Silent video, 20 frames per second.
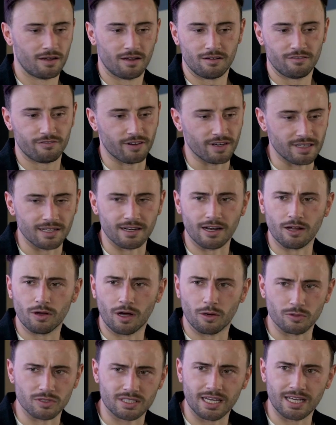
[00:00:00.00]
finding out I
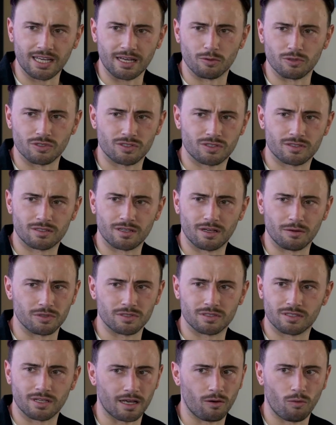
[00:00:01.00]
was gay. It was
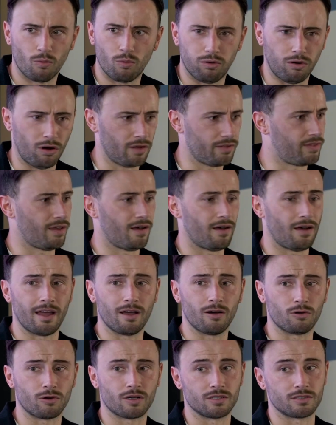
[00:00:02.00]
like, what the
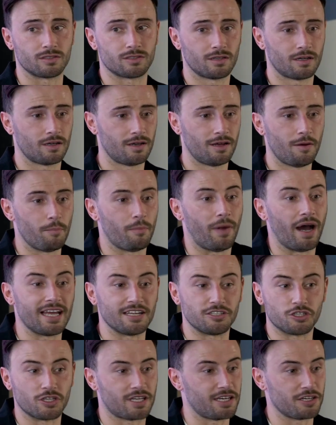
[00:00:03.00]
hell? Because my
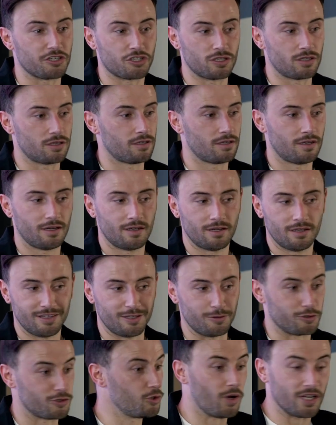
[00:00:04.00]
education,
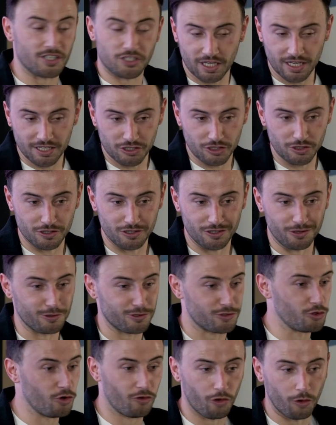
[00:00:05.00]
there was no education, there
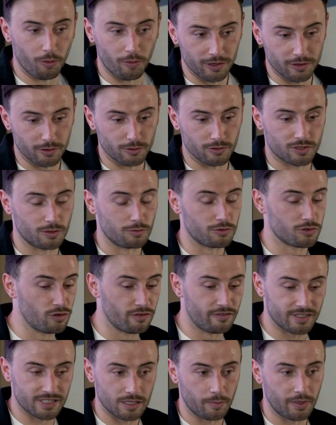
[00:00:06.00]
was no role models, there was no
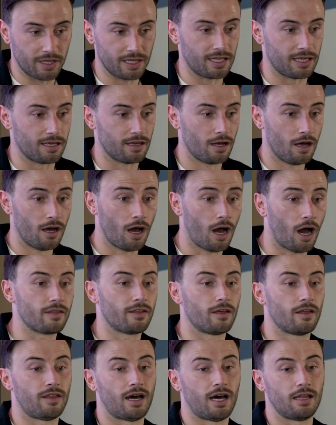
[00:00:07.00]
visibility
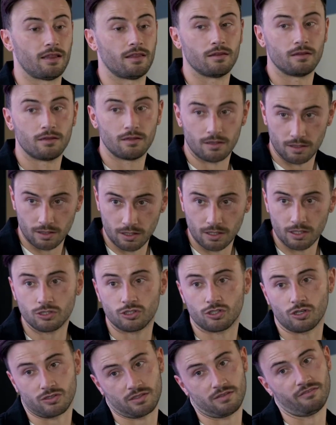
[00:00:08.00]
other than
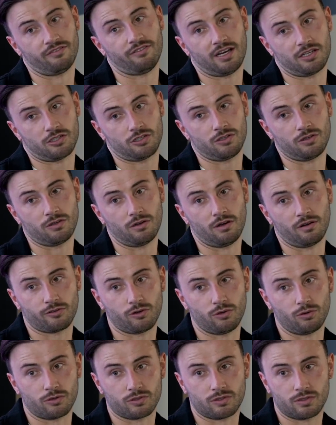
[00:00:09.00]
Justin Fashanu, of
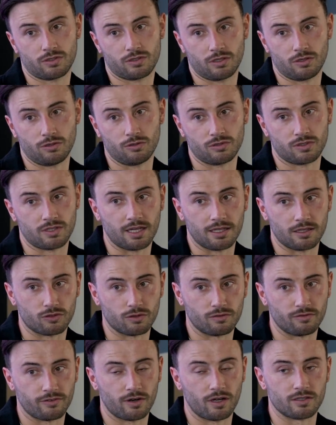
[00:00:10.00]
course, who set the
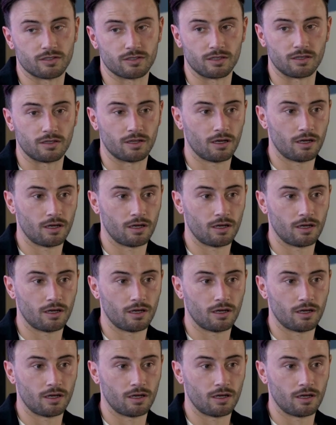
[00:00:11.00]
tone for us. And